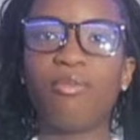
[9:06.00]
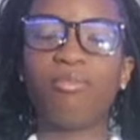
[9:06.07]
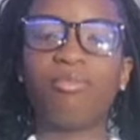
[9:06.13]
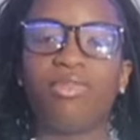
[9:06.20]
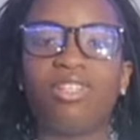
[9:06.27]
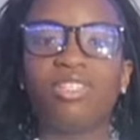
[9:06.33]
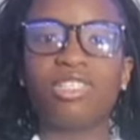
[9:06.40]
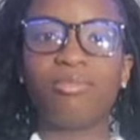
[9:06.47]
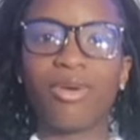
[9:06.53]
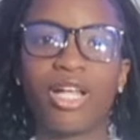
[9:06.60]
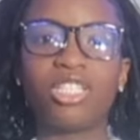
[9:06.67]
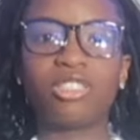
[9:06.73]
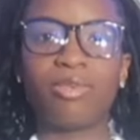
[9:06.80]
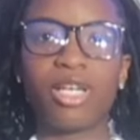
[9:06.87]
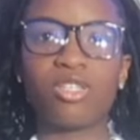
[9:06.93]
it literally
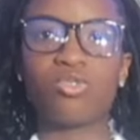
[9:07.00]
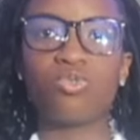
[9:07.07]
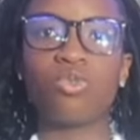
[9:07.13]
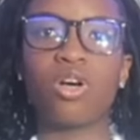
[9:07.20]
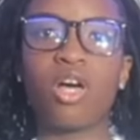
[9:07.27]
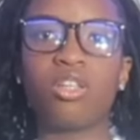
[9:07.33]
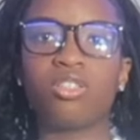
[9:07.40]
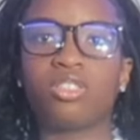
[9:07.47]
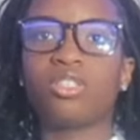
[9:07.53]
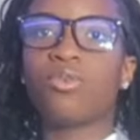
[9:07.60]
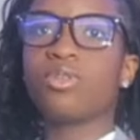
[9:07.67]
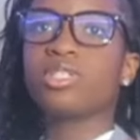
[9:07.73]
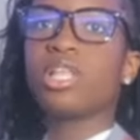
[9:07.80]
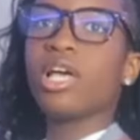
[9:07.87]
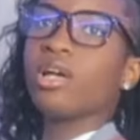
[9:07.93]
matches my school color
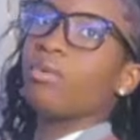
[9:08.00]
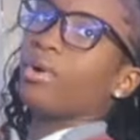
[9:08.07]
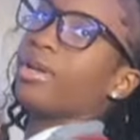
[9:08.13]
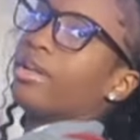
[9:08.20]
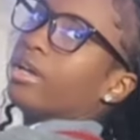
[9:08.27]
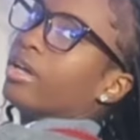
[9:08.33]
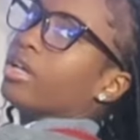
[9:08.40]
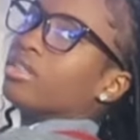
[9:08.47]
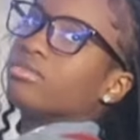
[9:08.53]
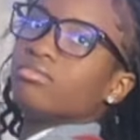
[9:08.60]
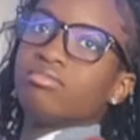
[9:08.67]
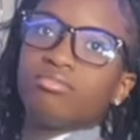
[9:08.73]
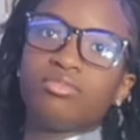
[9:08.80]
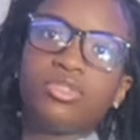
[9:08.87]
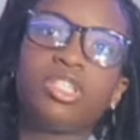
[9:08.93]
so it's like why not
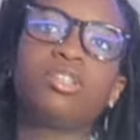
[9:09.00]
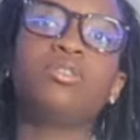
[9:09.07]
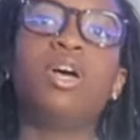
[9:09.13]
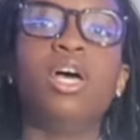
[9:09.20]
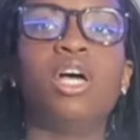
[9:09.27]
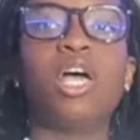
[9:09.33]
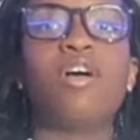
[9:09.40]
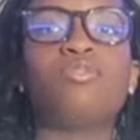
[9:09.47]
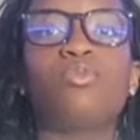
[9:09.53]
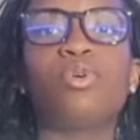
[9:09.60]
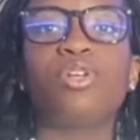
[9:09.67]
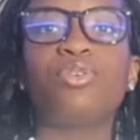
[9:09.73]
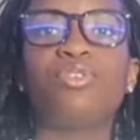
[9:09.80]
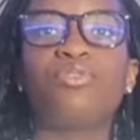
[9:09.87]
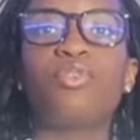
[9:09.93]
you know I haven't
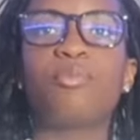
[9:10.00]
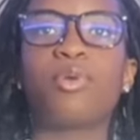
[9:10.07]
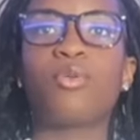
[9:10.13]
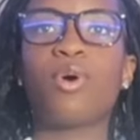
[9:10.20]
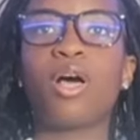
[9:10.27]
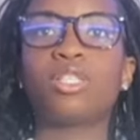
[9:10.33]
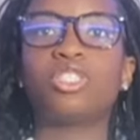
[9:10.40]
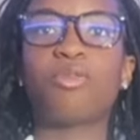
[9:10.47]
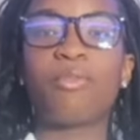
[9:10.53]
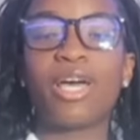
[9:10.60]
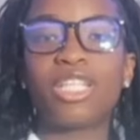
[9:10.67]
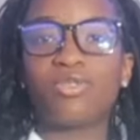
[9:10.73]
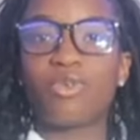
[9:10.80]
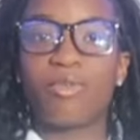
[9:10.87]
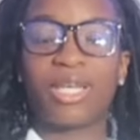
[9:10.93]
worn uniform in a while so I
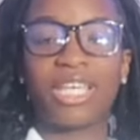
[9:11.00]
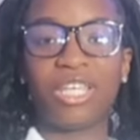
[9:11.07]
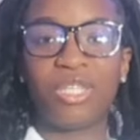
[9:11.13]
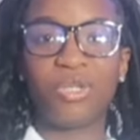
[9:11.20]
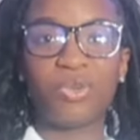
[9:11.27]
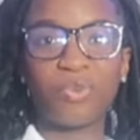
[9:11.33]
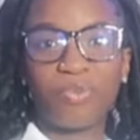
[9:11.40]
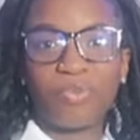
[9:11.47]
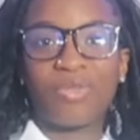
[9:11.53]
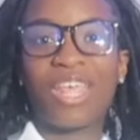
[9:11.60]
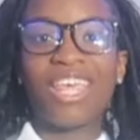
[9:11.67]
might as well make it cute